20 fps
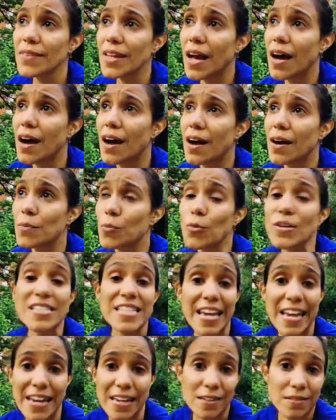was
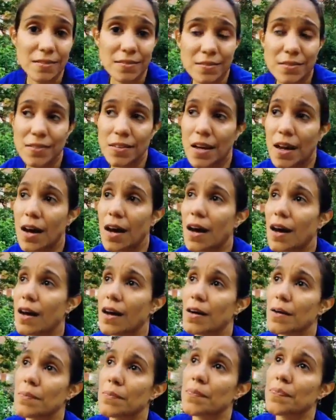hit
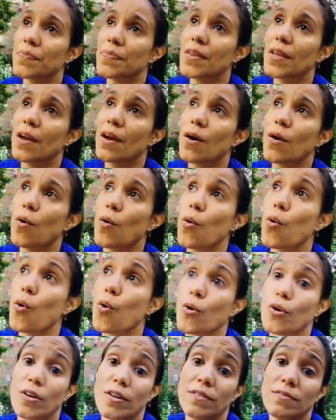
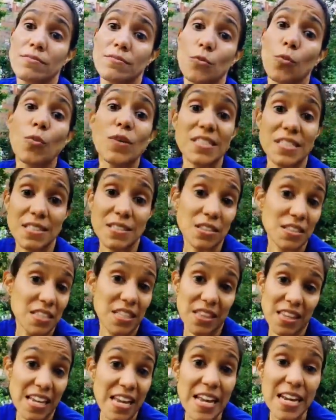or what
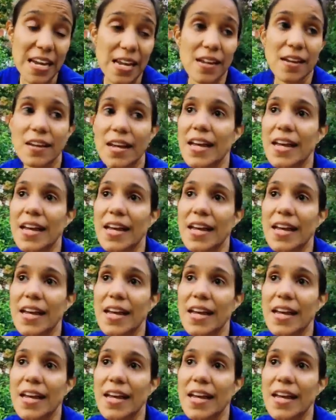did the hitting.